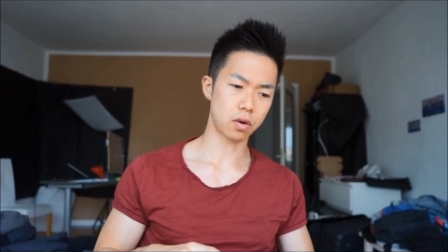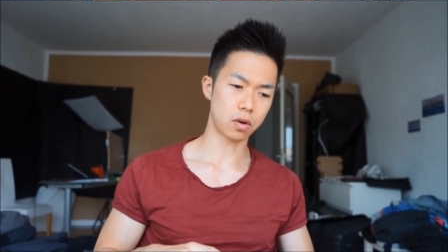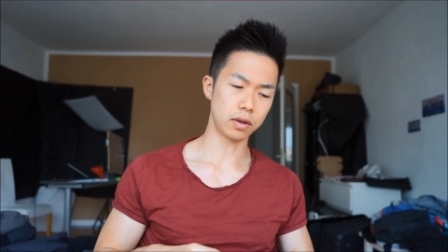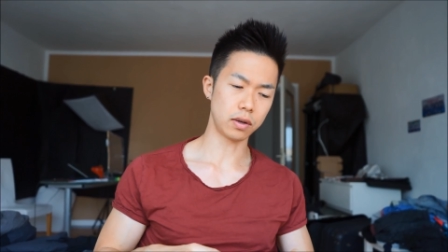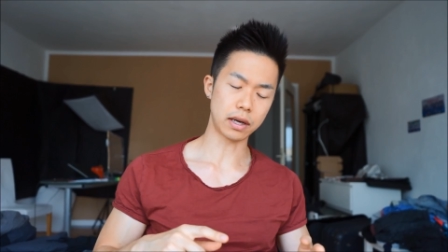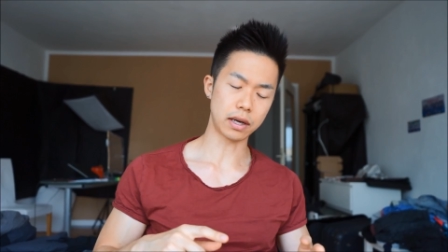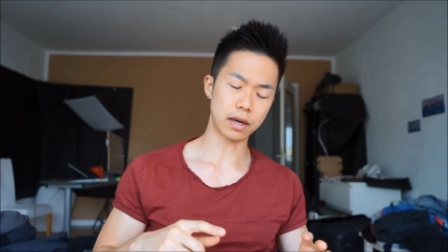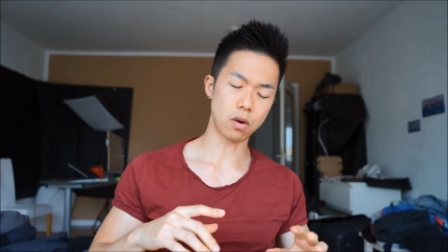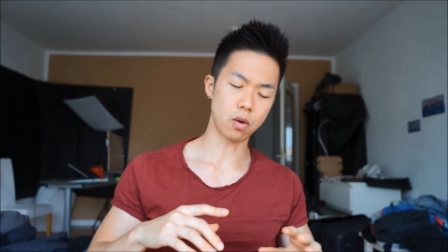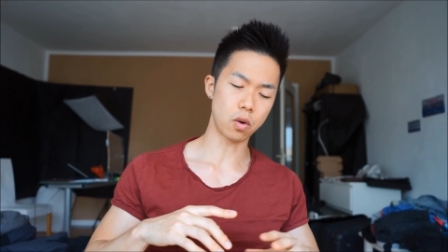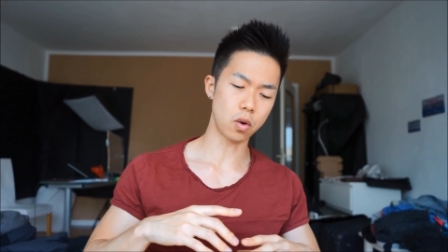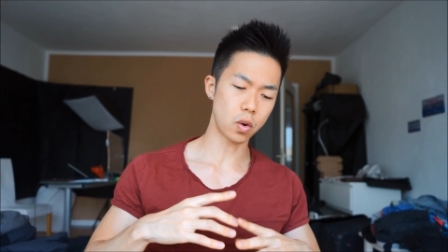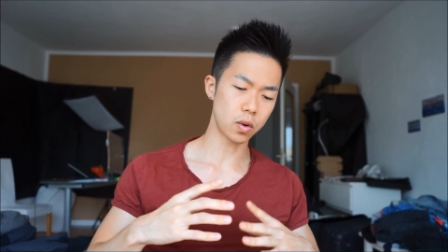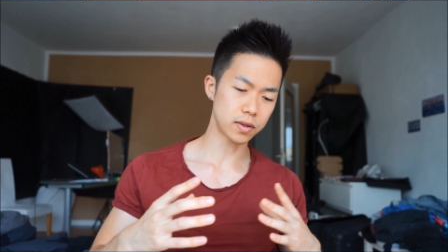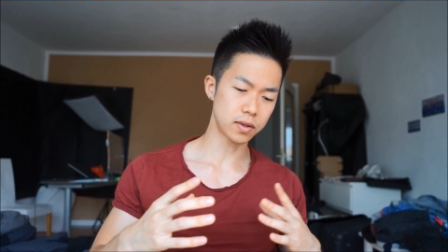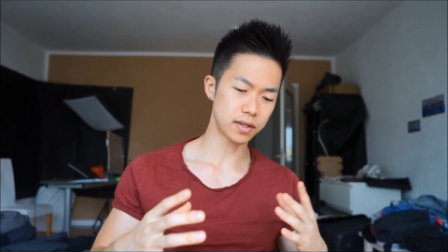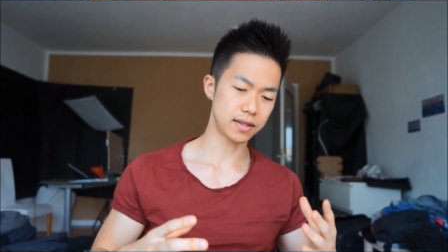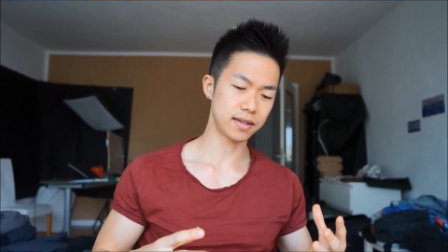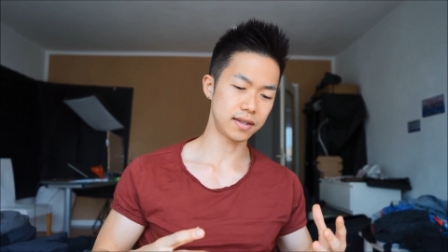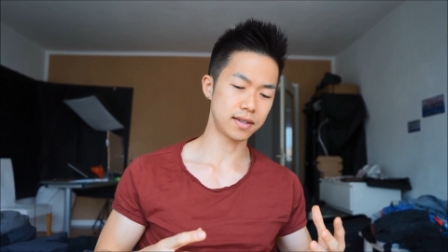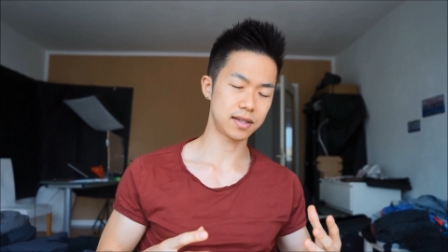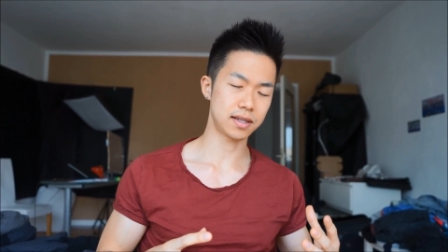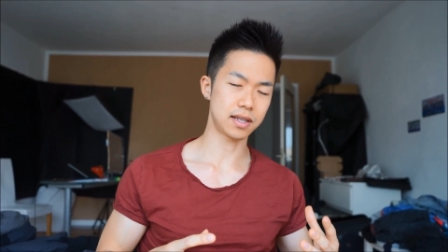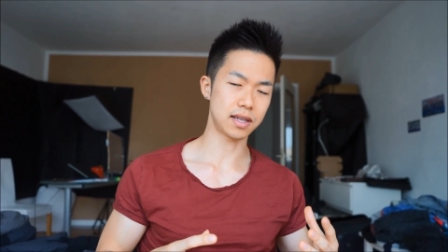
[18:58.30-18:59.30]
the whole
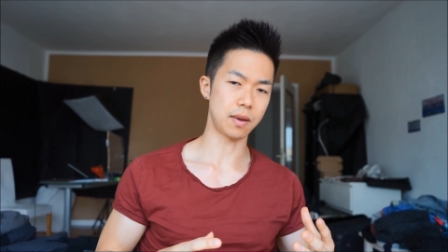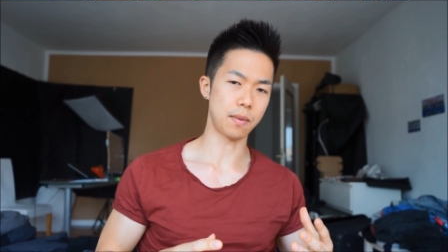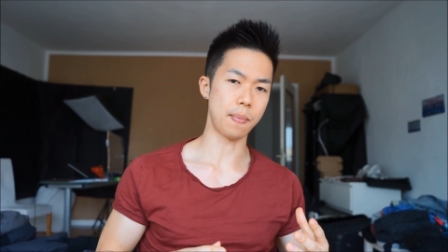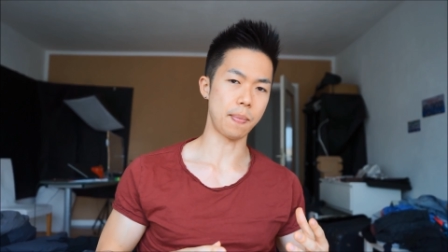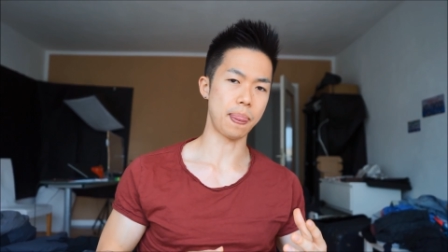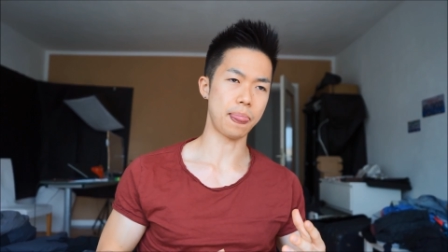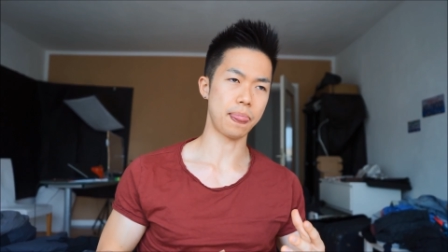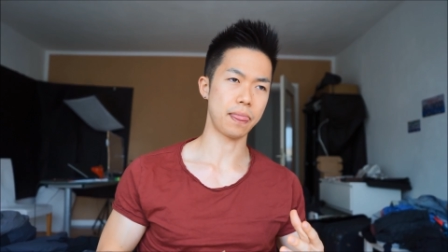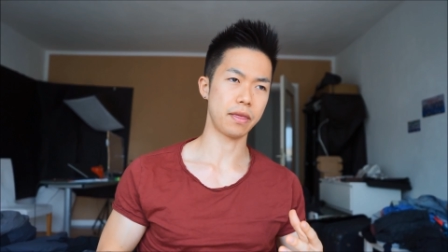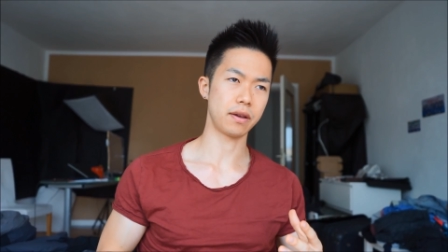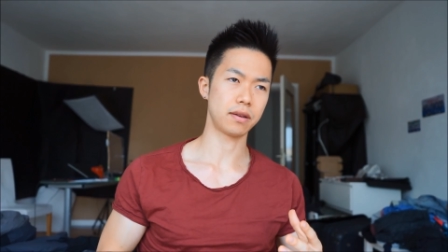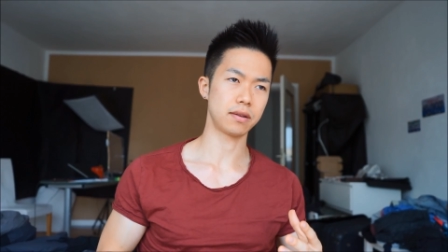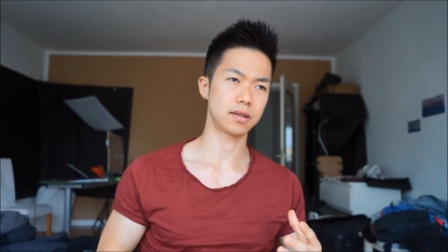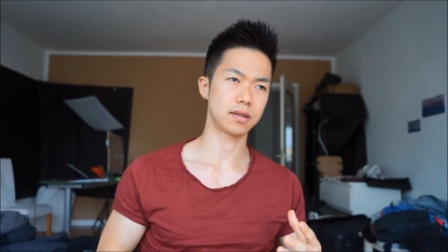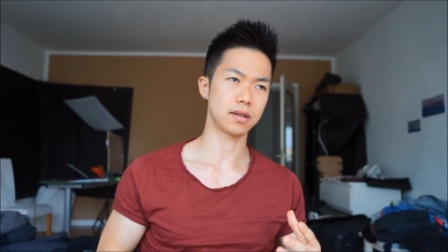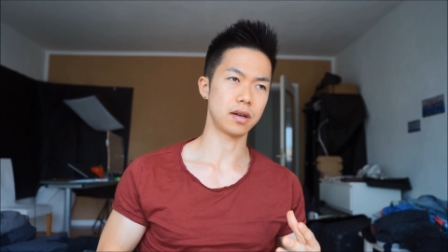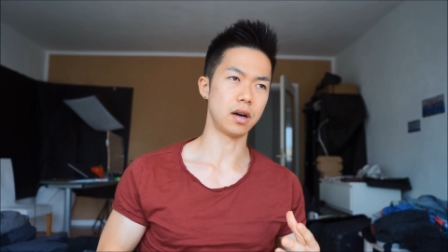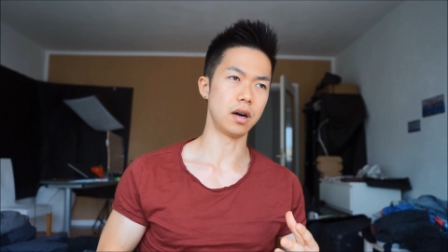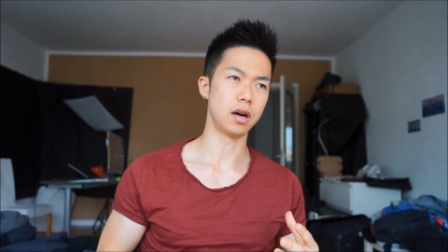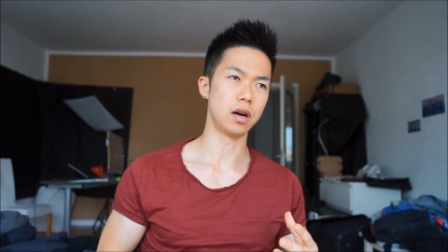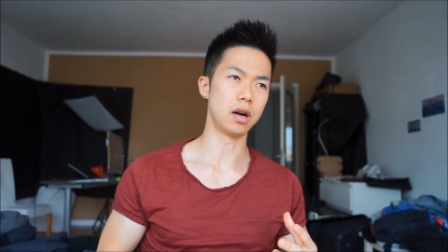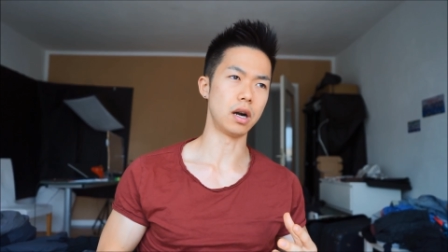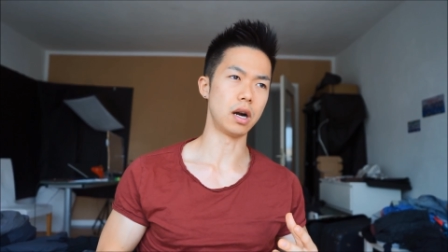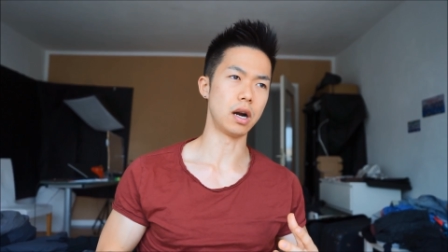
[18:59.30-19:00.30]
systems
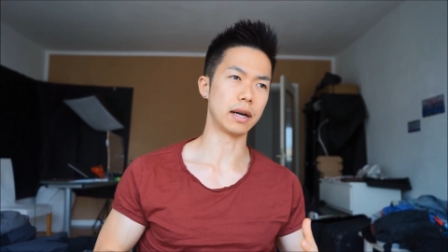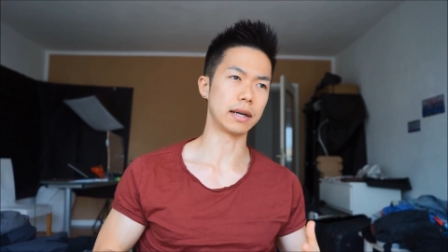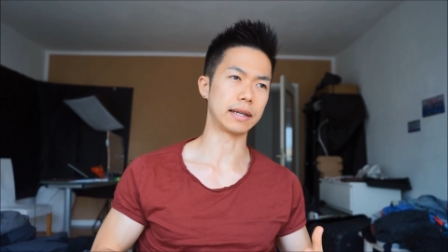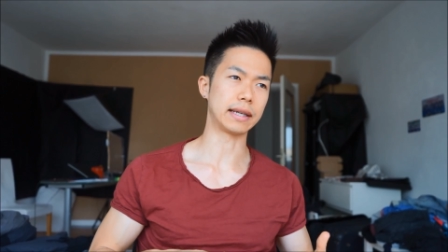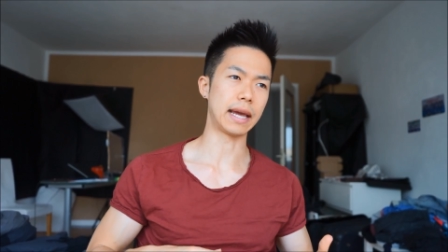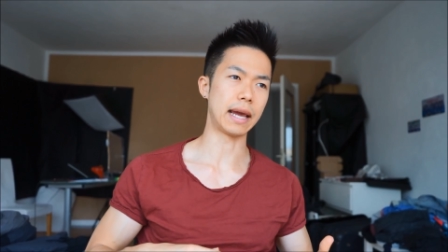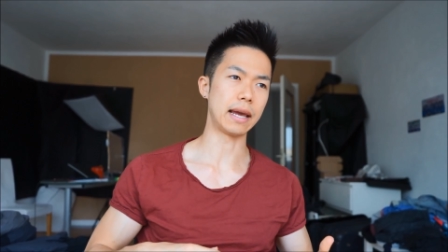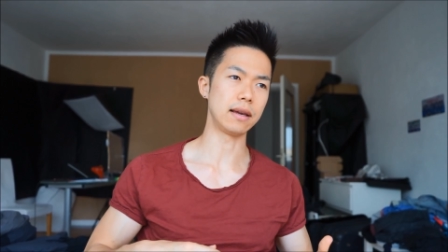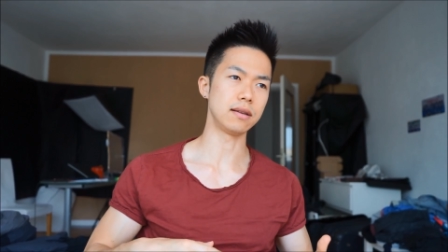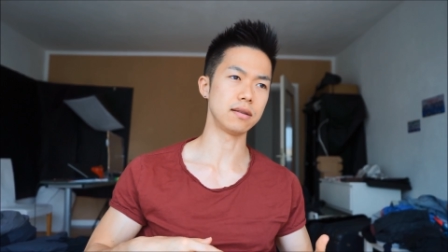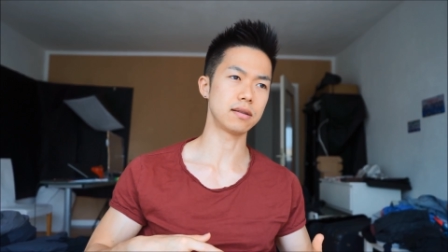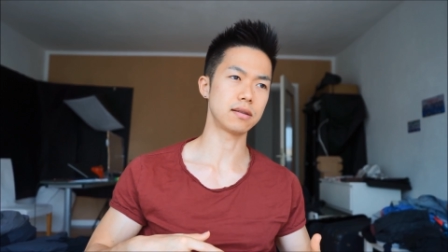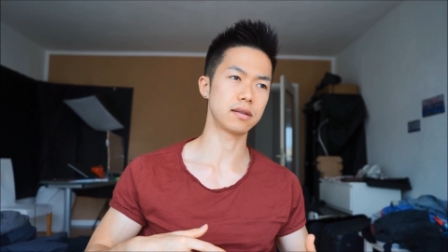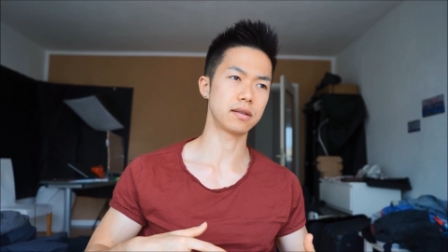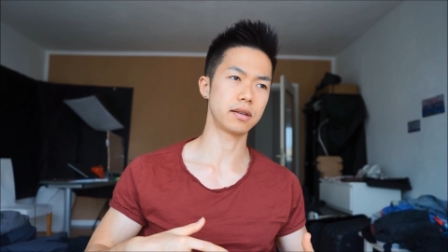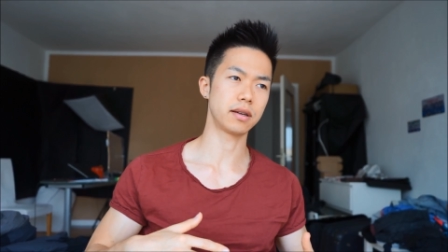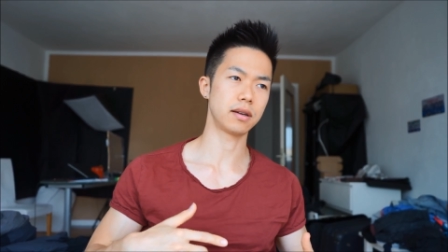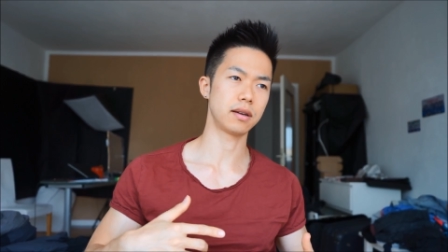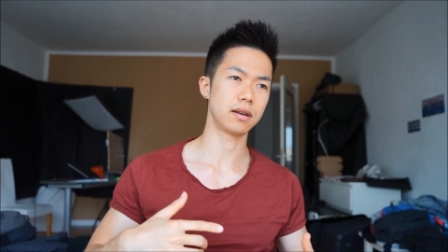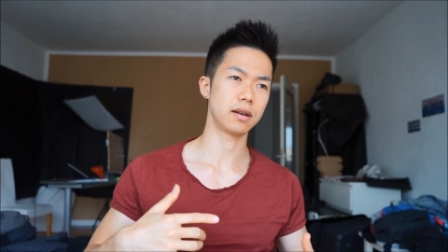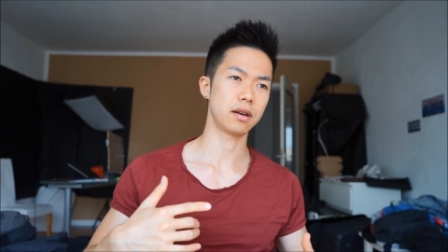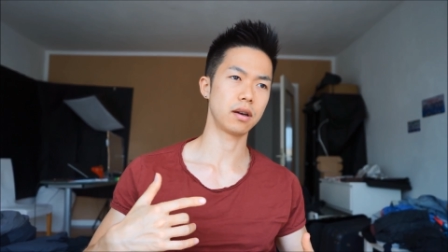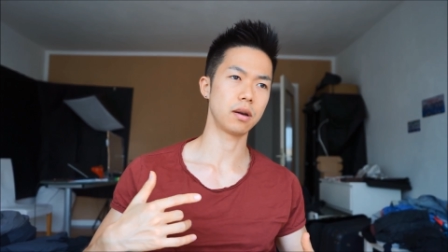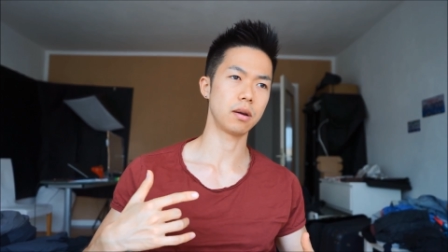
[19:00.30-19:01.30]
are against
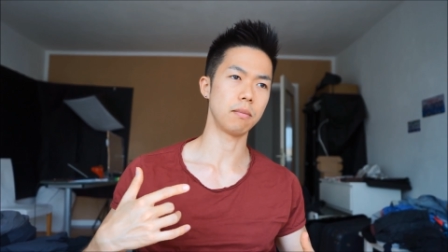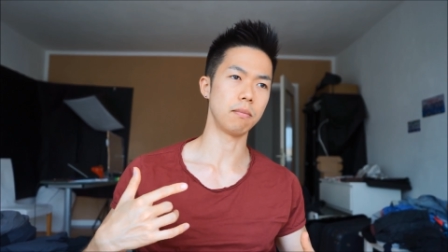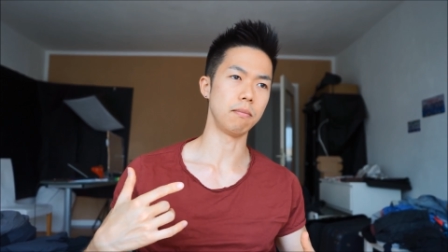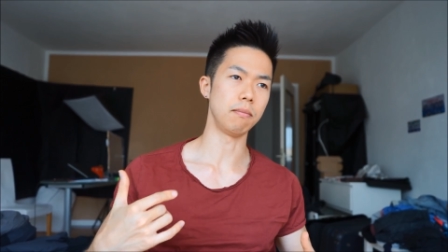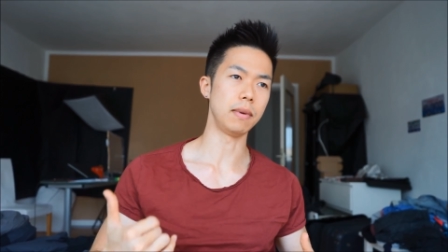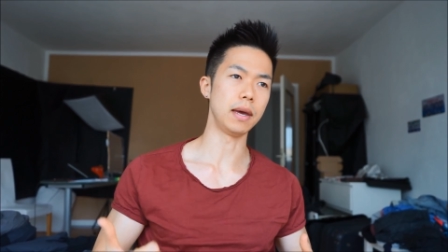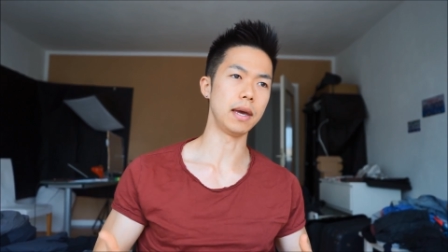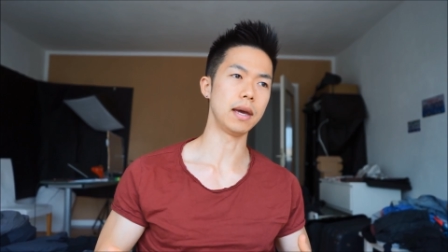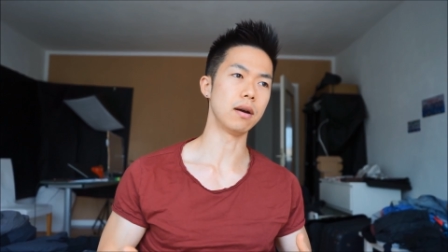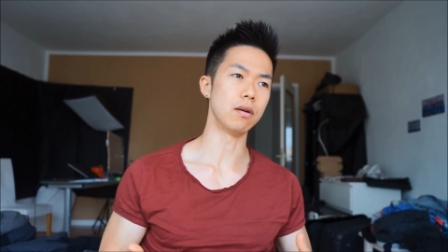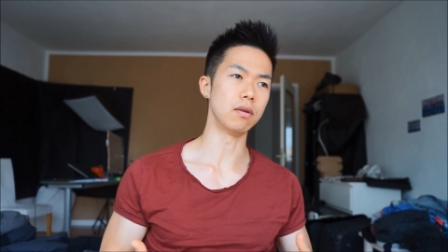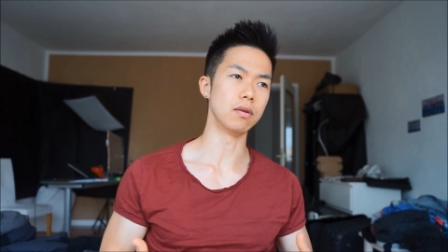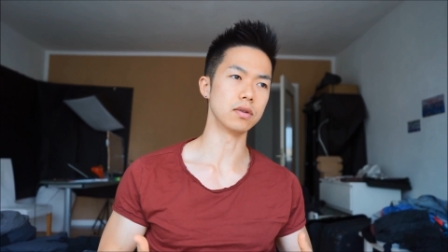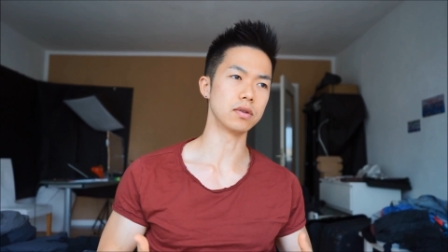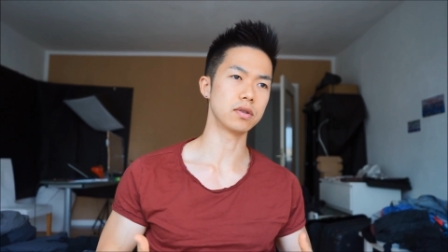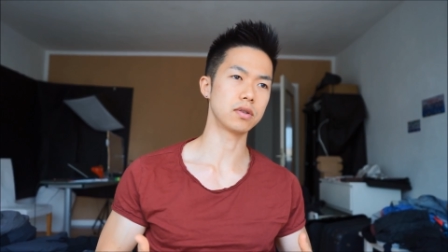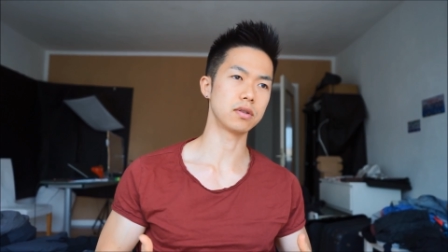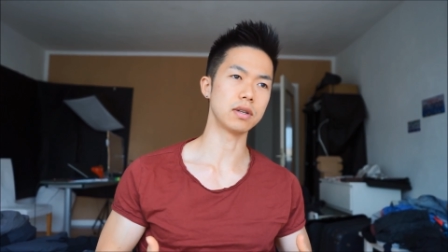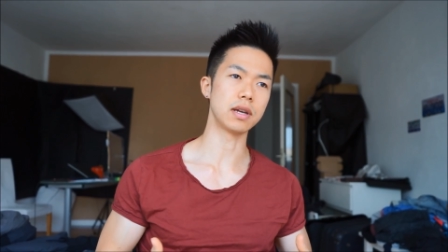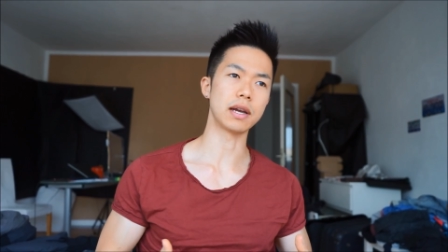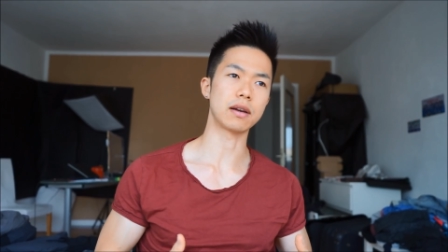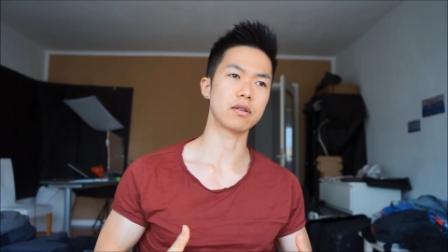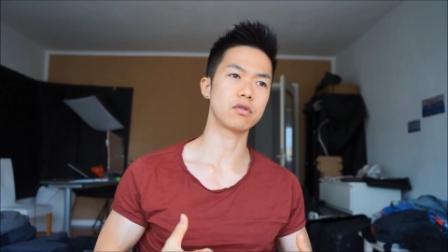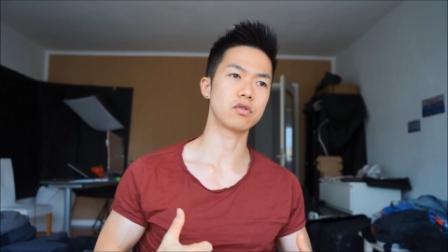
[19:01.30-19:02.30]
males,
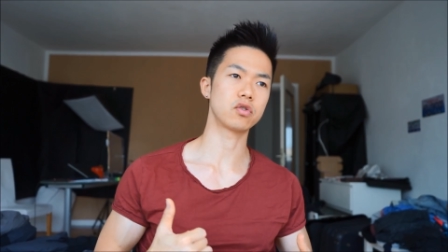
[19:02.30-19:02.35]
like